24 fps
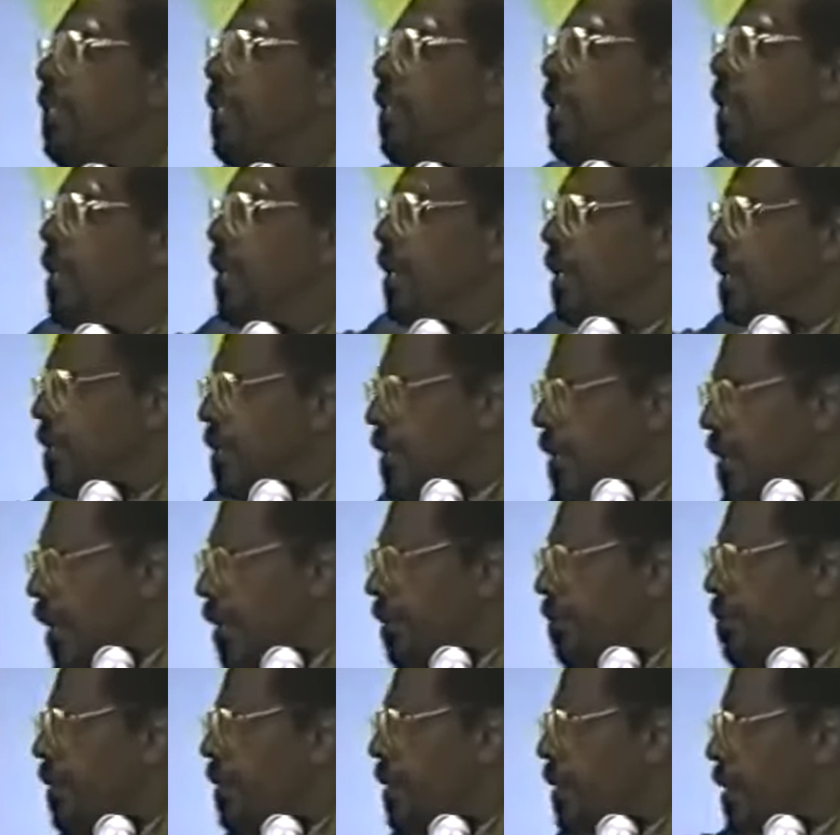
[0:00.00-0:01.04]
see the
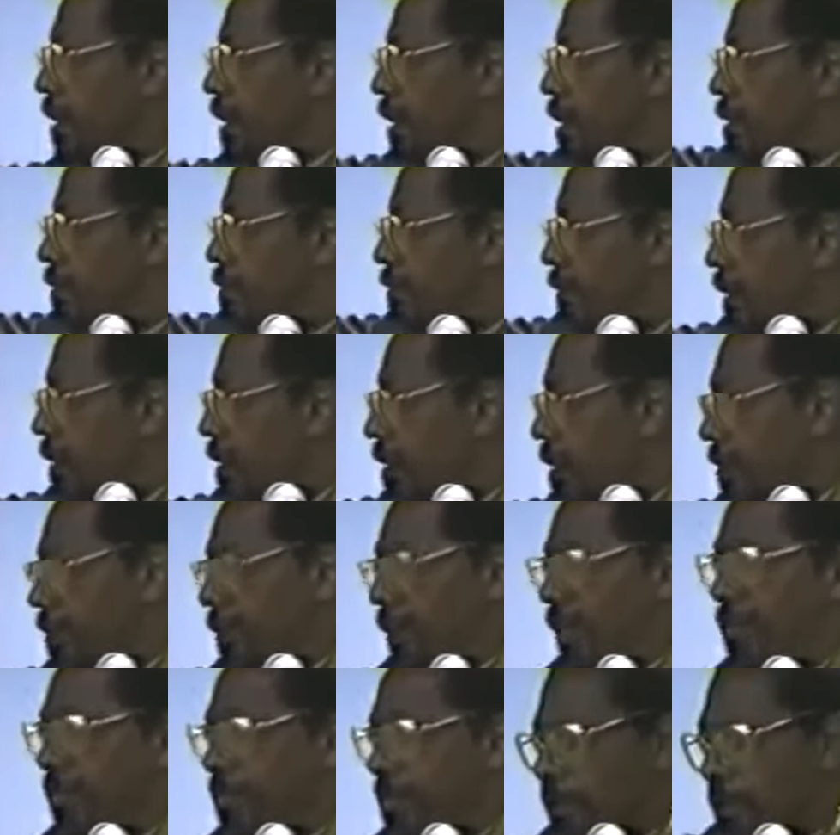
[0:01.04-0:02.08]
other one, any of each
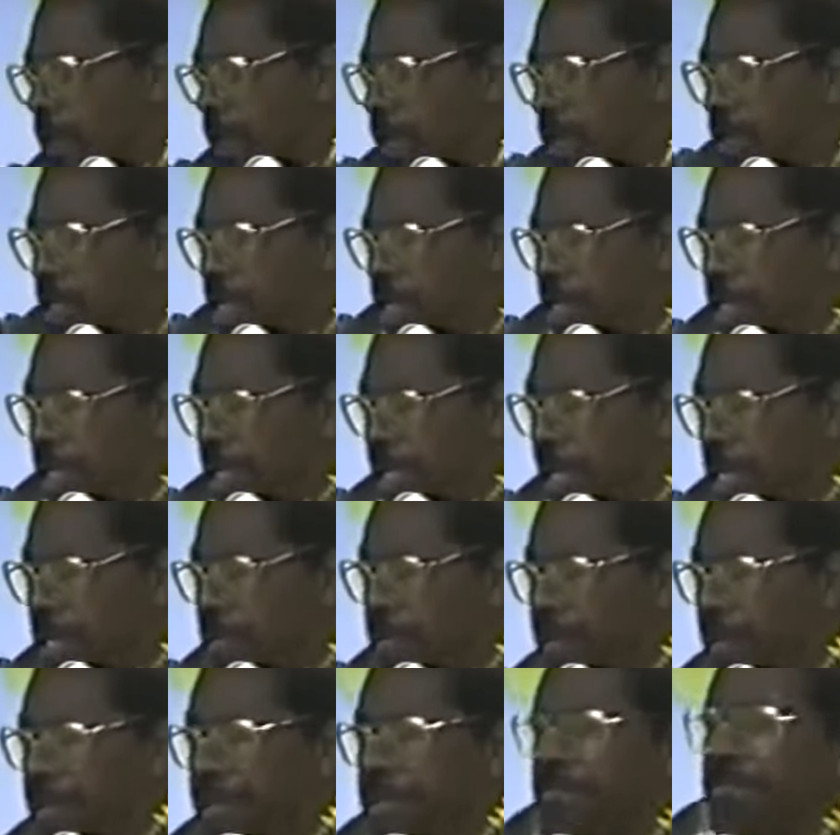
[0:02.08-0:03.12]
of us, the
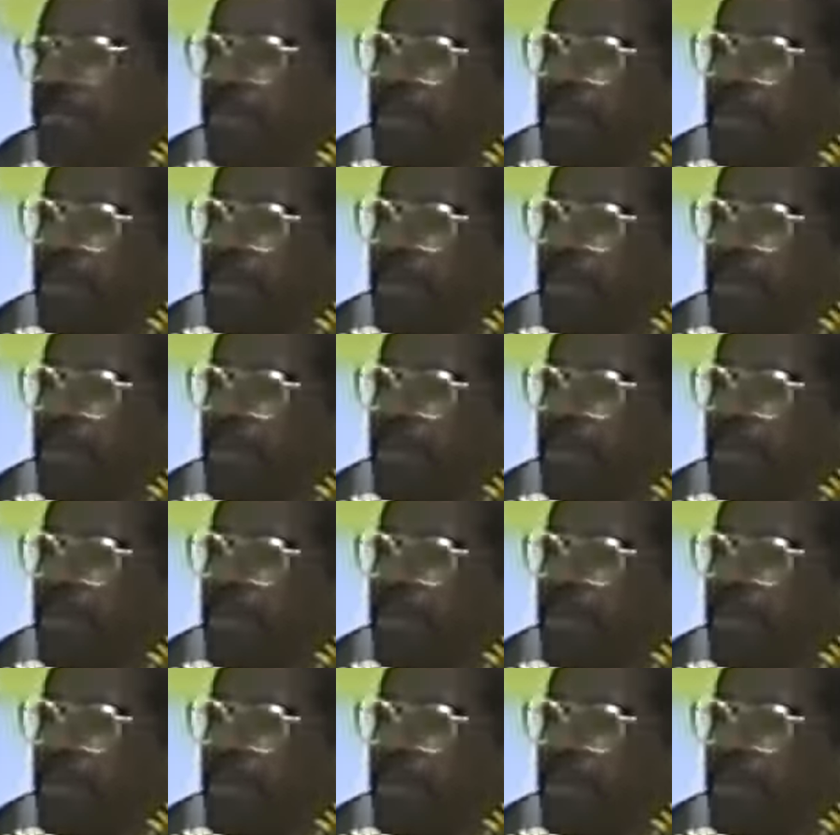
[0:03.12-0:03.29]
other of us